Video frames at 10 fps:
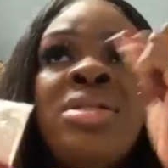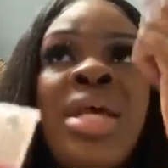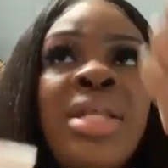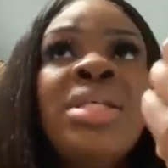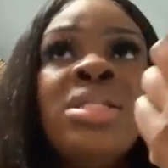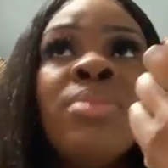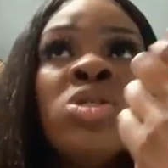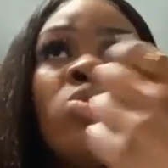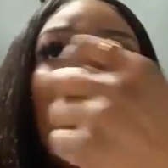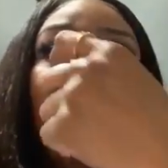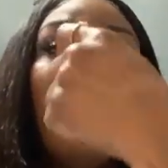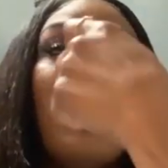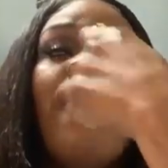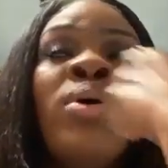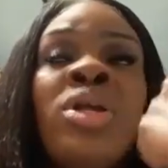take this mouth swab
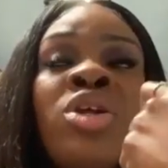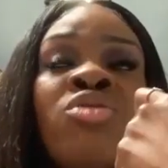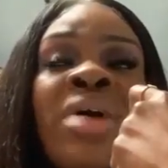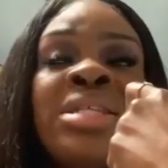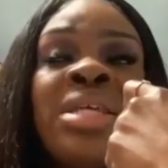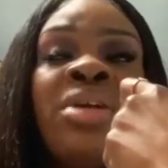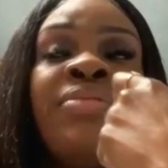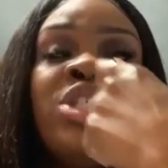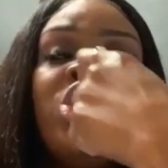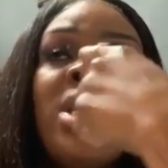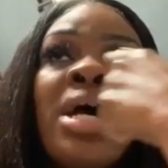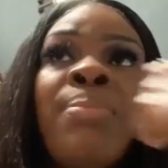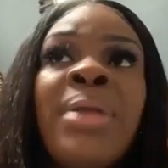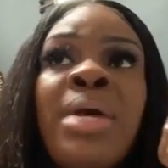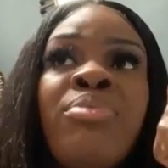put it on the right side of your cheek,
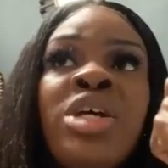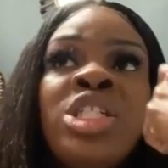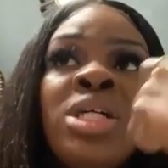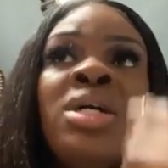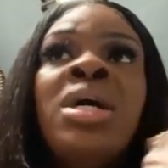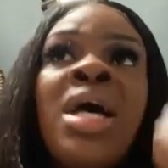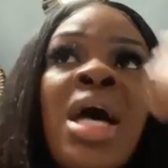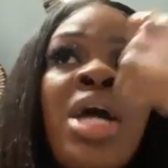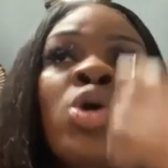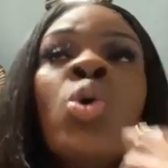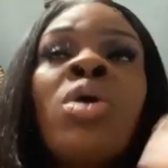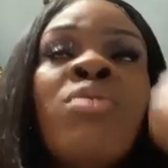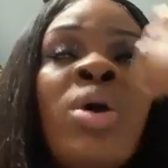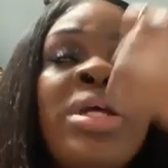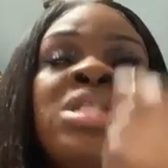apply pressure, and go
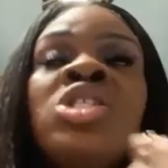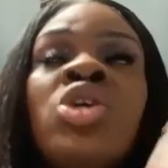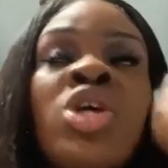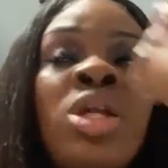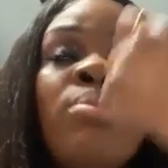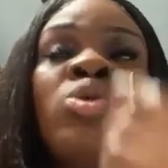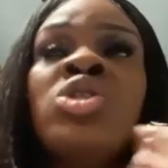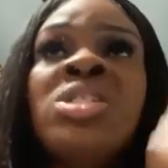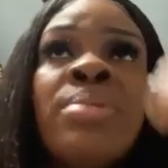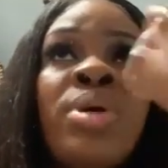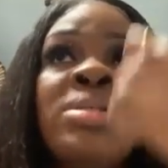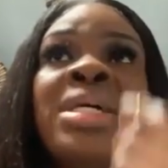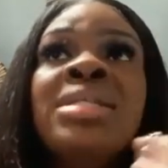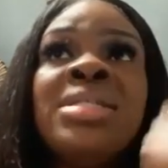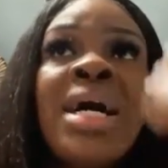around in circular motions about
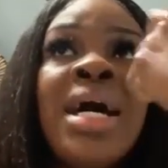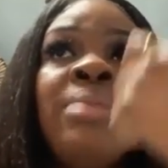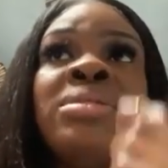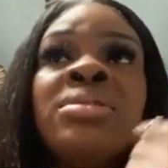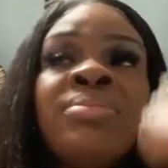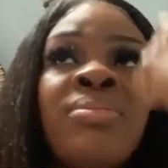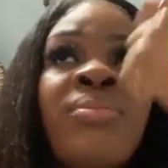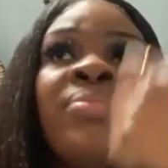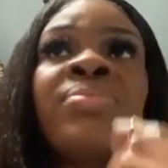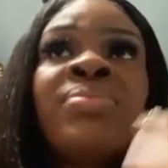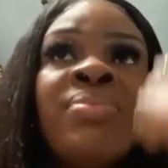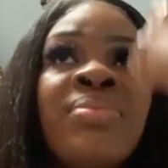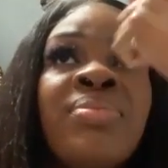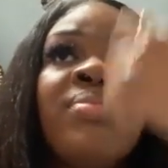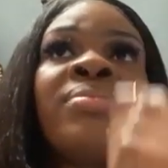10 times
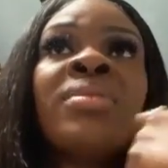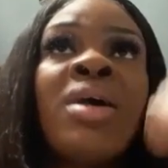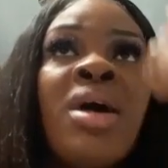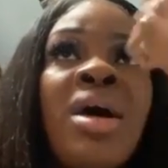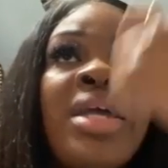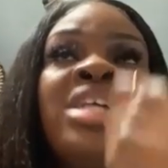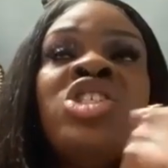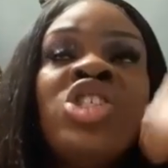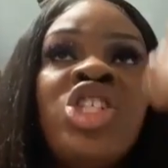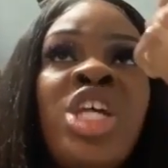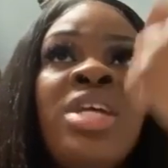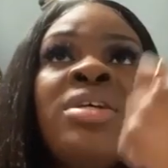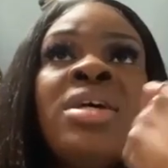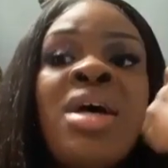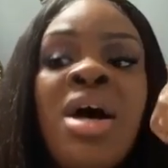against your
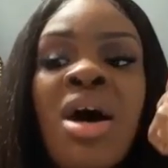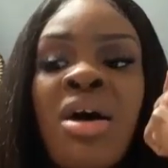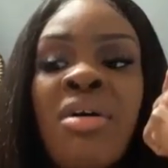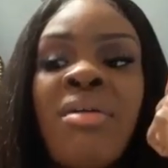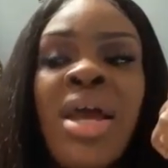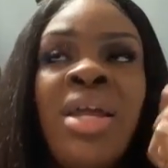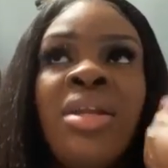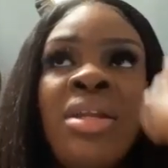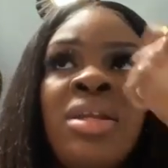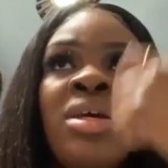cheek. All right.